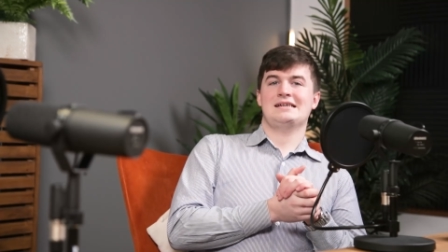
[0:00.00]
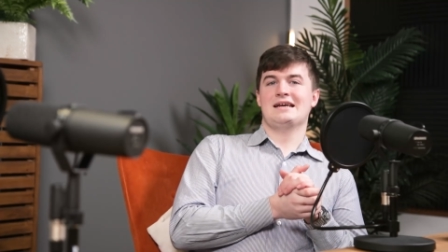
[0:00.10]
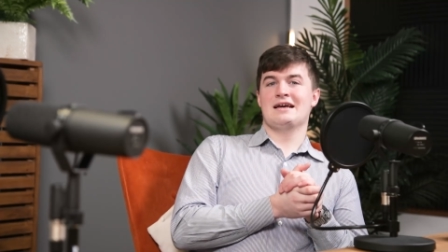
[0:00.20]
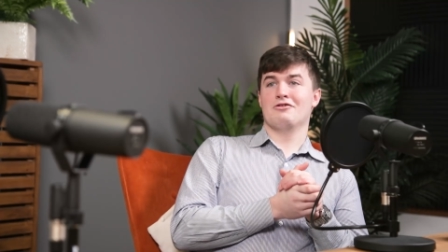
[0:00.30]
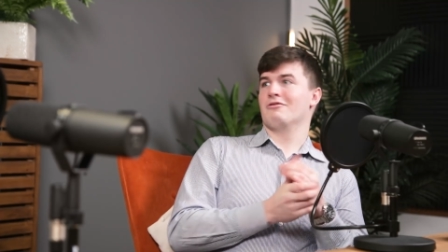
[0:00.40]

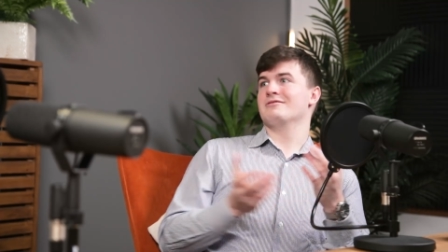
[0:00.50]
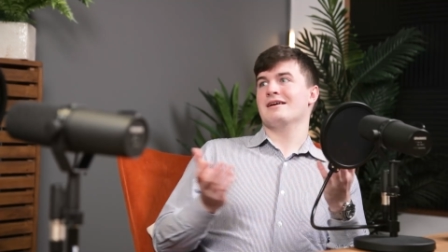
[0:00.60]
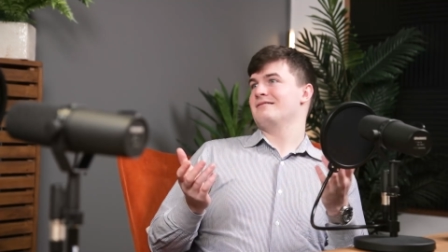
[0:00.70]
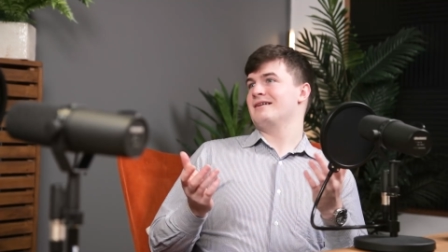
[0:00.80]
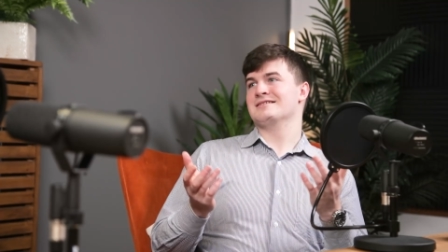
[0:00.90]
As
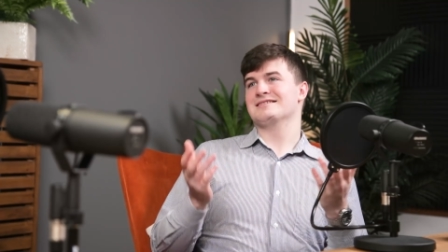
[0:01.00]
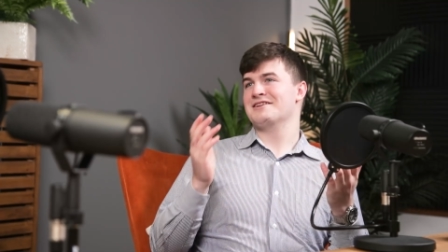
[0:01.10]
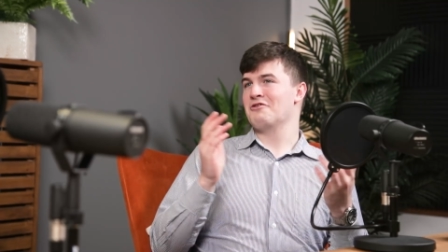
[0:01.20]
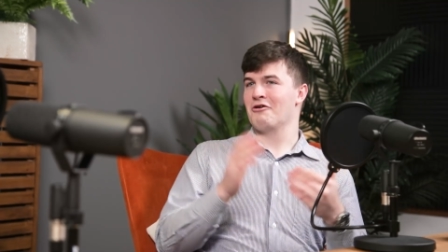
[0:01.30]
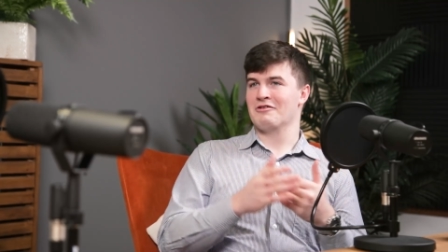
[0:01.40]
I say,
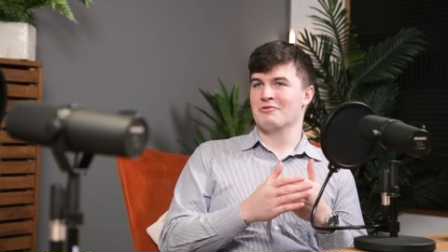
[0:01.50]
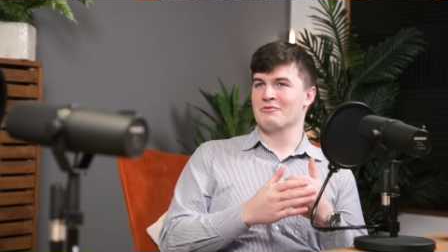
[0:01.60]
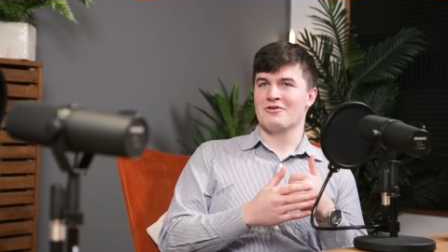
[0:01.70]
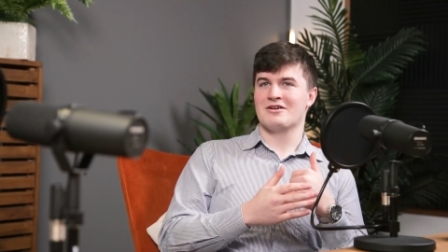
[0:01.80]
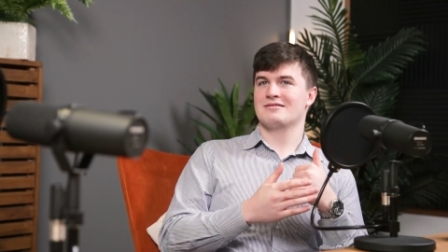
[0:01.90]
not only with
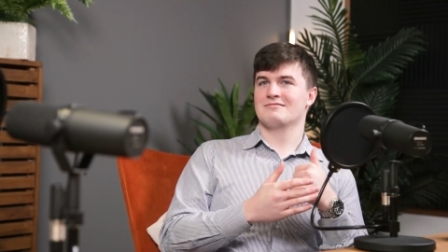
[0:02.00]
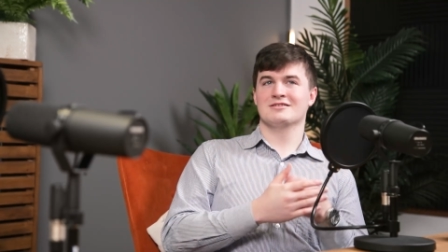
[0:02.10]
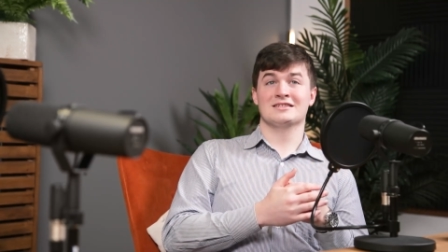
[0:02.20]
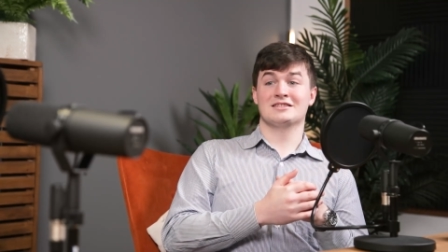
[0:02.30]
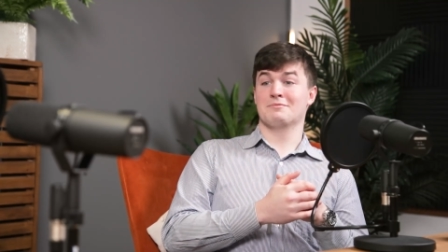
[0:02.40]
work,
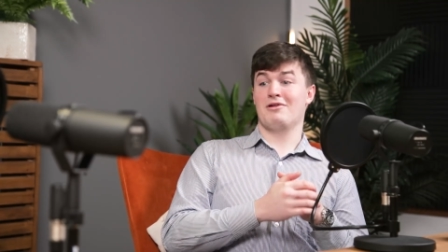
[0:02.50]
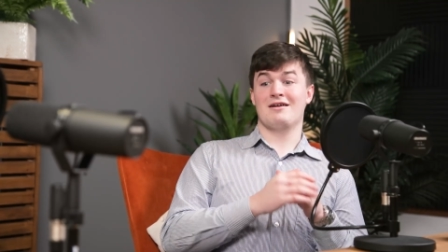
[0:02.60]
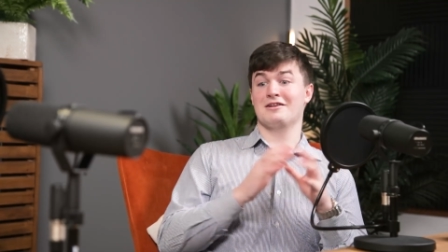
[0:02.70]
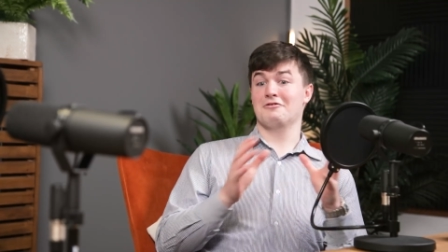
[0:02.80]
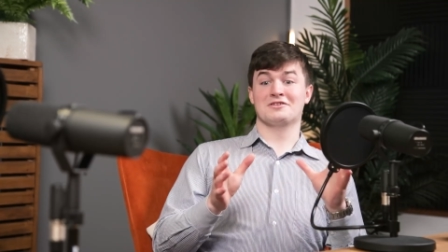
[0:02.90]
because he's
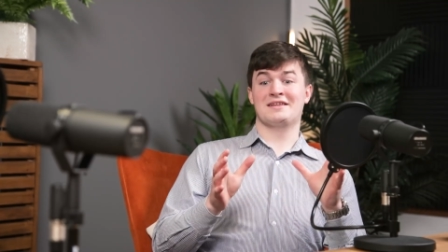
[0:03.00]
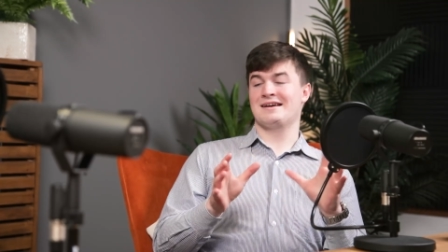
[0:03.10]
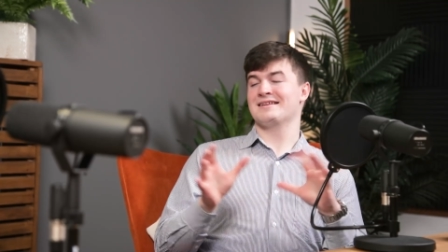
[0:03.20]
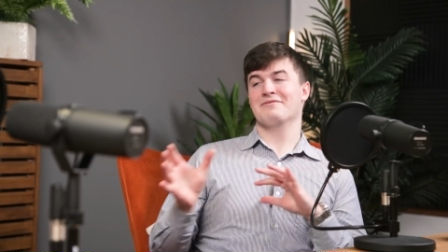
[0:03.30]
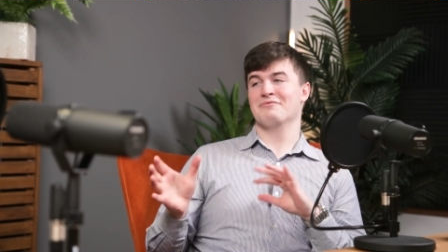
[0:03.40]
supplied loads of that
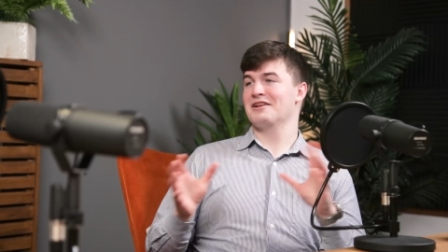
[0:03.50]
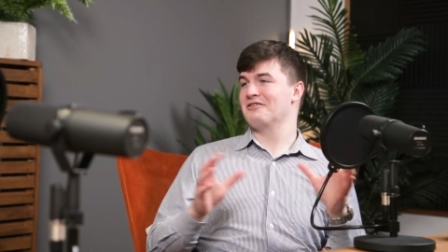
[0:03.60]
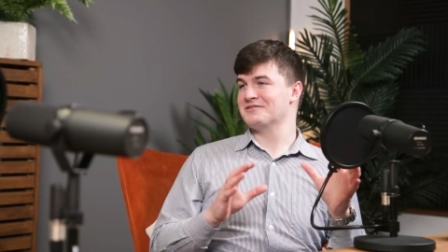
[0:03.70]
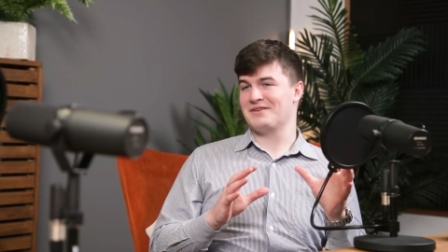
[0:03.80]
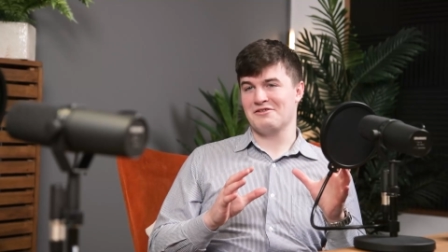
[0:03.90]
and given me
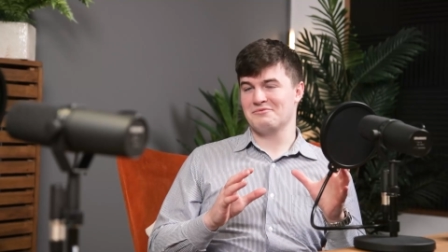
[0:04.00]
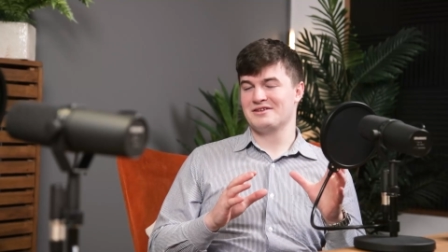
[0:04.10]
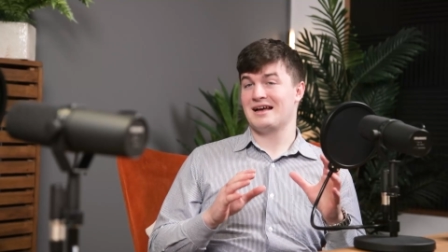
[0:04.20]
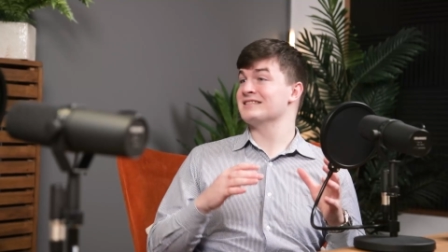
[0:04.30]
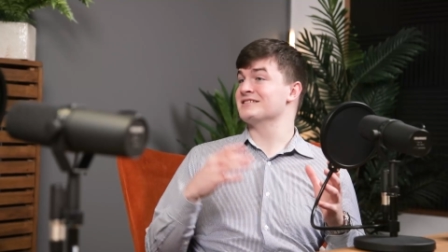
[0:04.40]
loads of help,
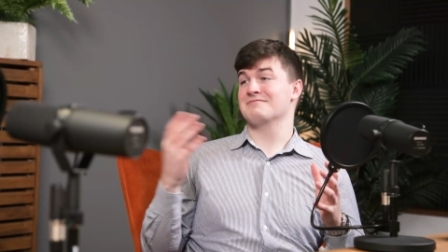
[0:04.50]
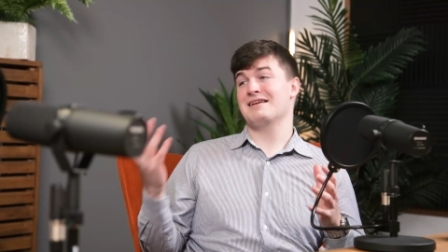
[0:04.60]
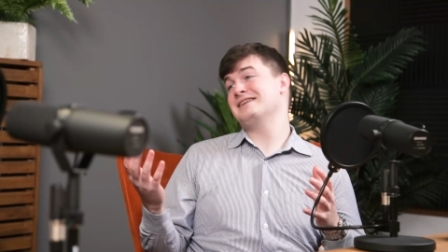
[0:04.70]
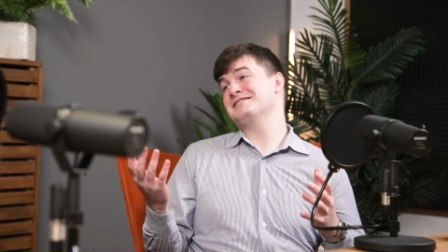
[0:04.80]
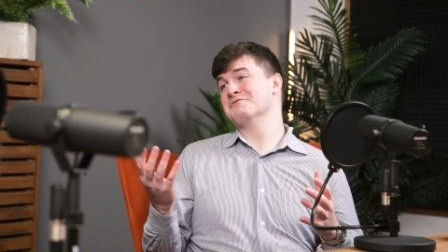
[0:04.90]
as
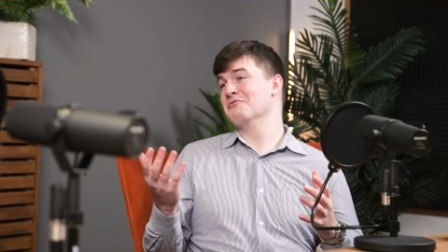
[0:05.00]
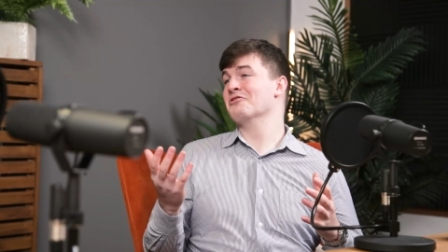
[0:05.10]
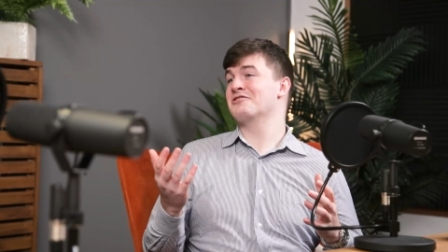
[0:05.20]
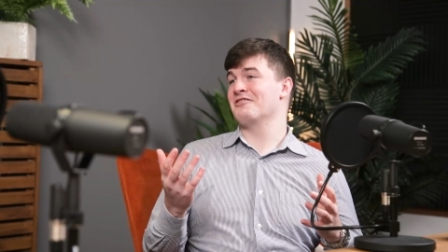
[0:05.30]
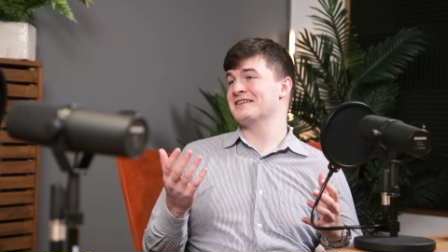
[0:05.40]
do all
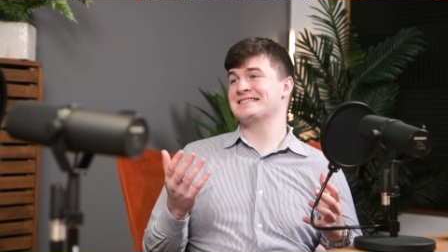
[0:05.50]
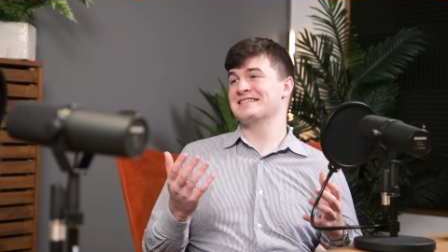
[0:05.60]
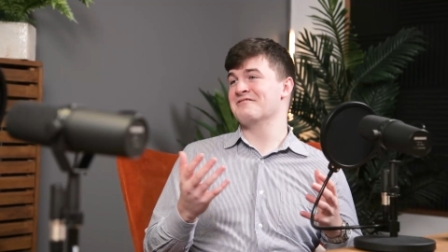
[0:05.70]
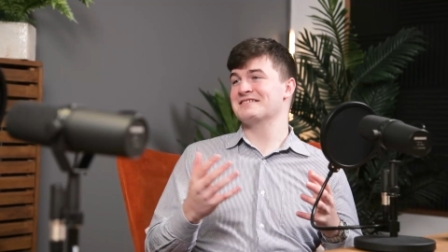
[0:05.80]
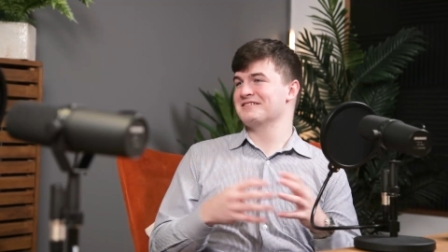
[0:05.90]
the colleagues.
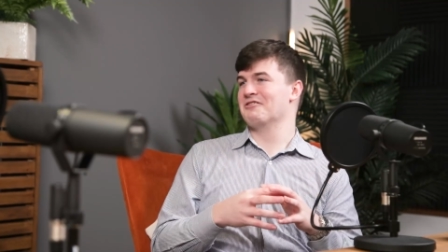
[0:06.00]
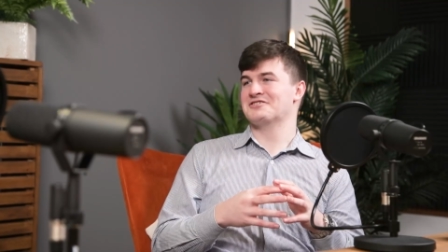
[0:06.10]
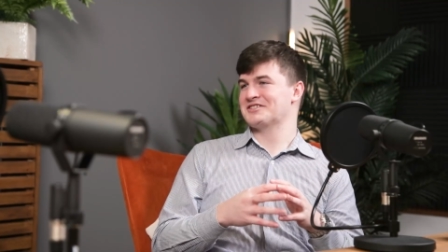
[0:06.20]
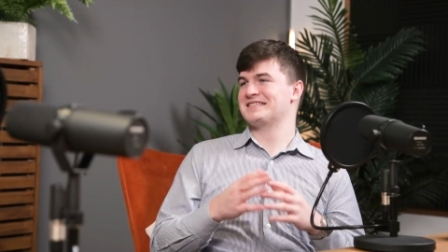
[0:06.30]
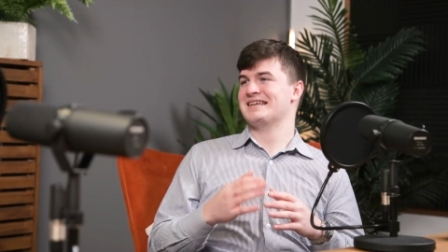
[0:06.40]
It's not
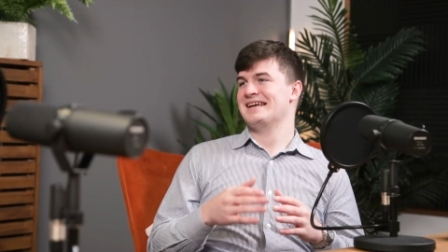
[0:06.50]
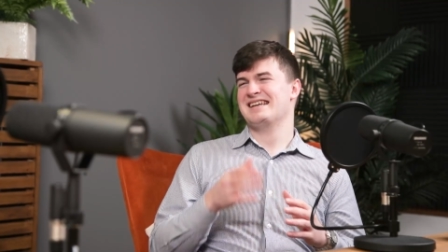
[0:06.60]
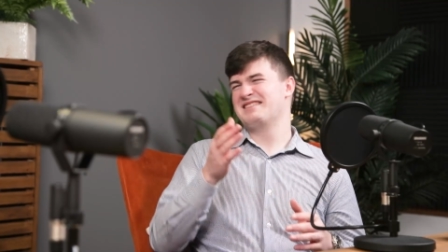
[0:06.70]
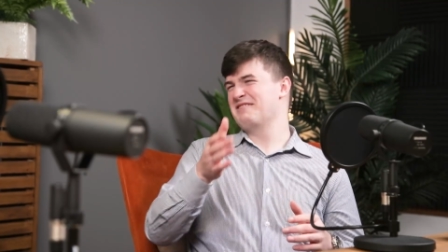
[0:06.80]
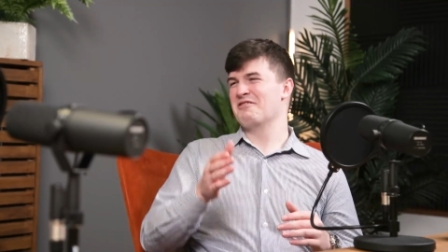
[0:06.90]
just,
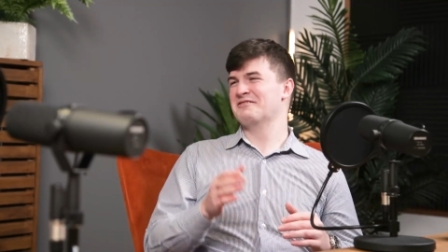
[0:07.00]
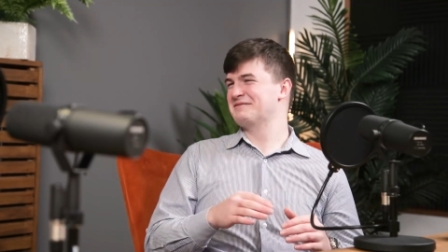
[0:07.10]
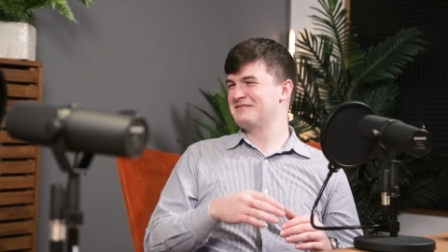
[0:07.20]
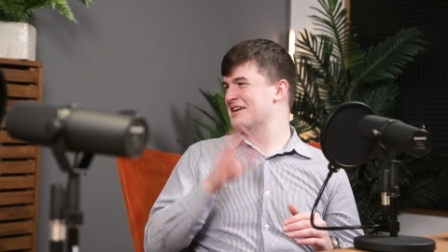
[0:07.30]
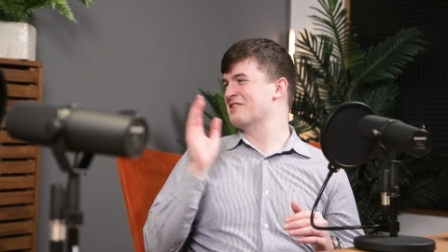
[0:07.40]
they
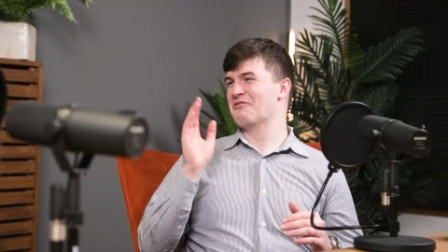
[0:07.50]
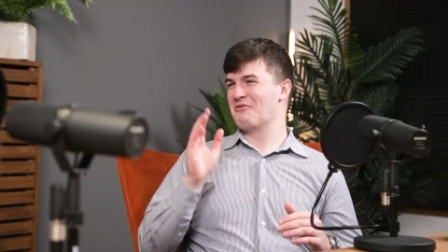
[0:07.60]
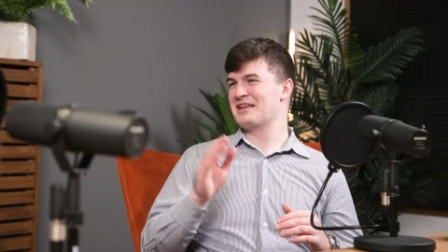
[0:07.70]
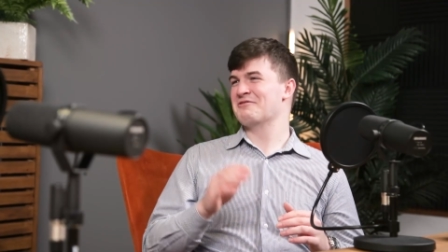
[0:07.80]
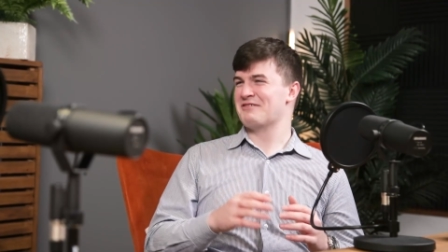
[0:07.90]
won't turn you
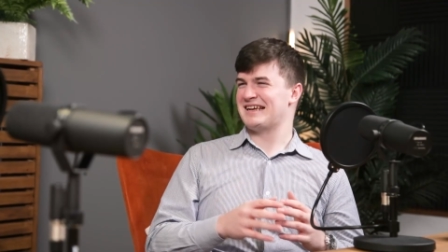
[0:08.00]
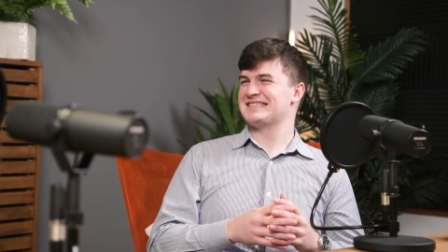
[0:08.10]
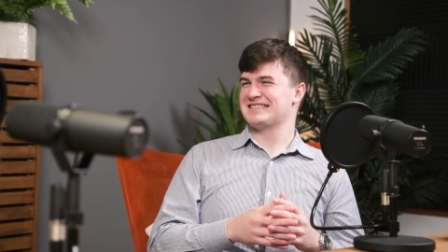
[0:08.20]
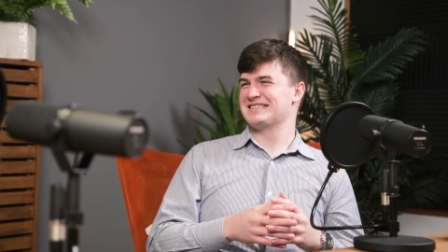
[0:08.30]
away when you ask.